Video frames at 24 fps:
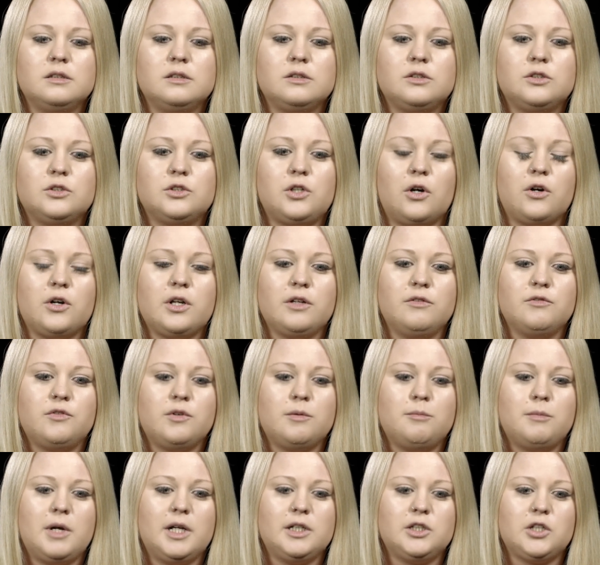Starting
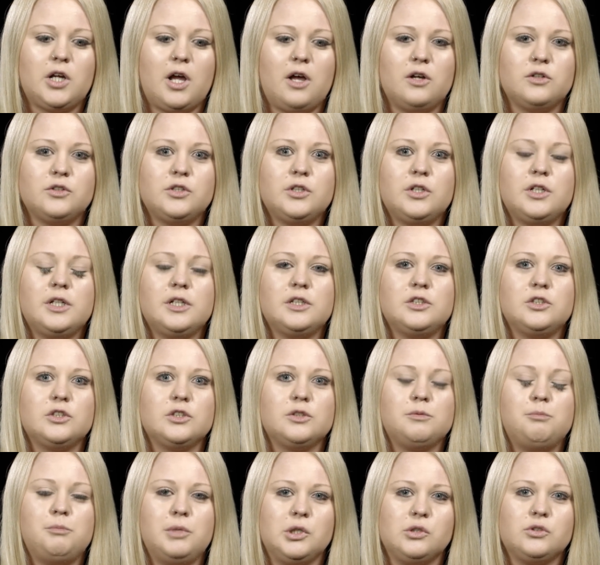from my childhood, it
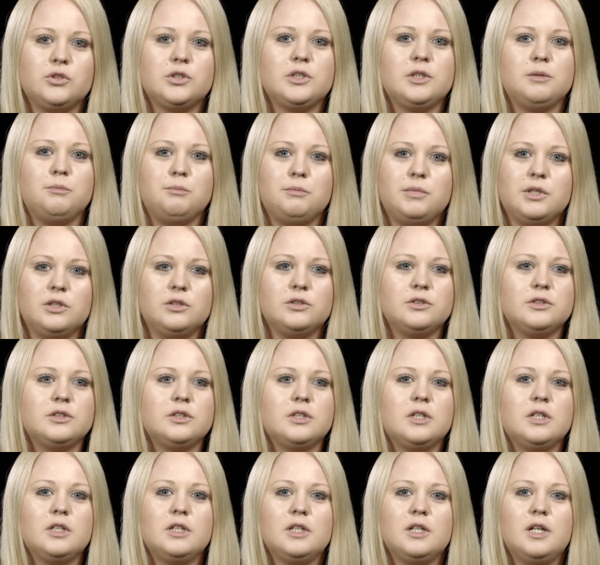just built and
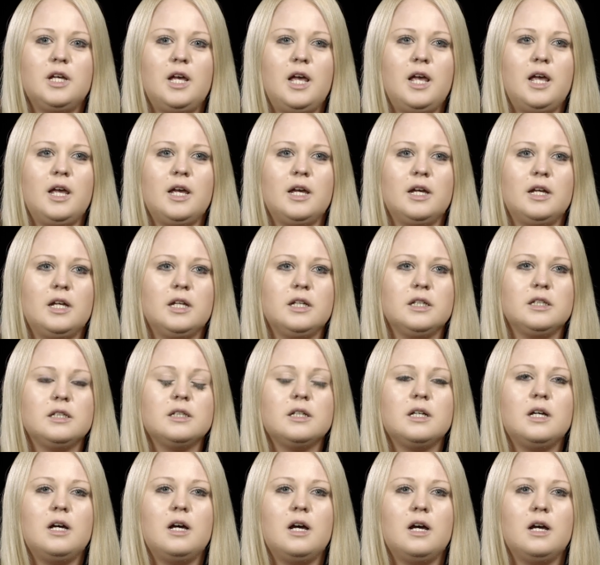built, and
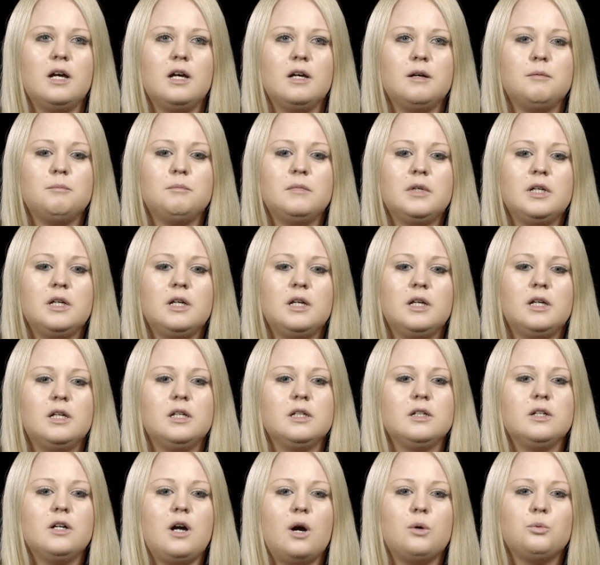
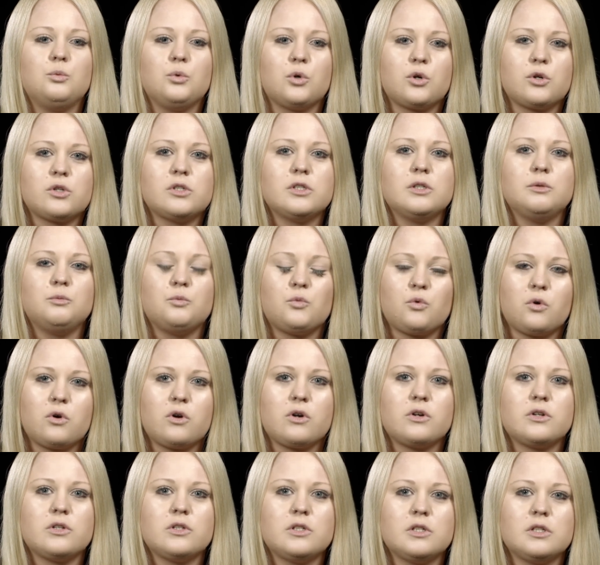got worse and
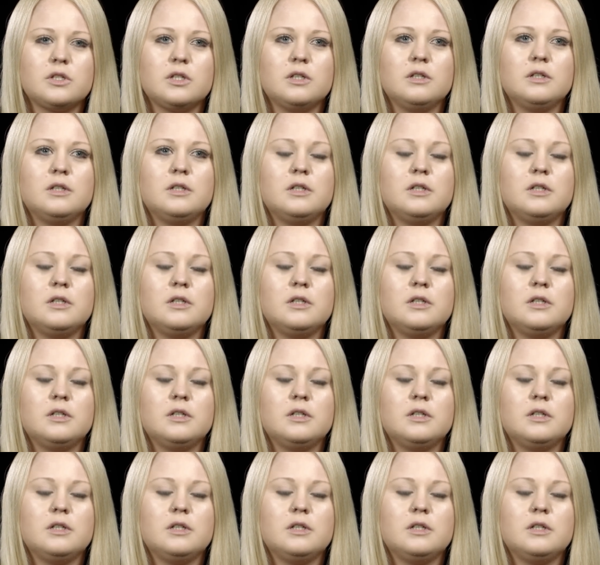worse.